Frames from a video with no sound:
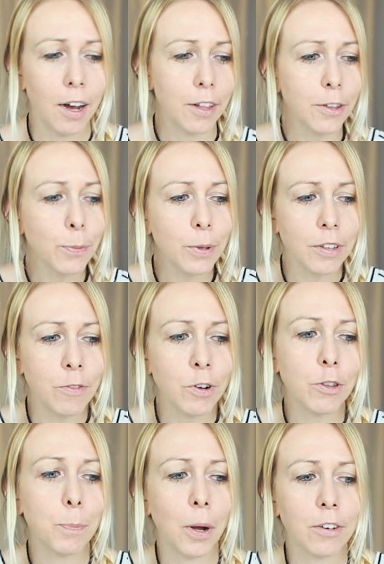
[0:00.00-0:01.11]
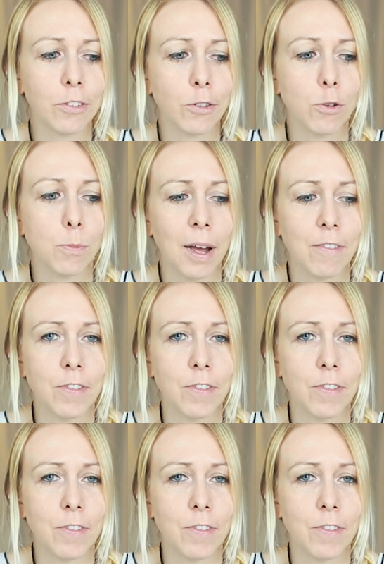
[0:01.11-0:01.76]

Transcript: This was in response to my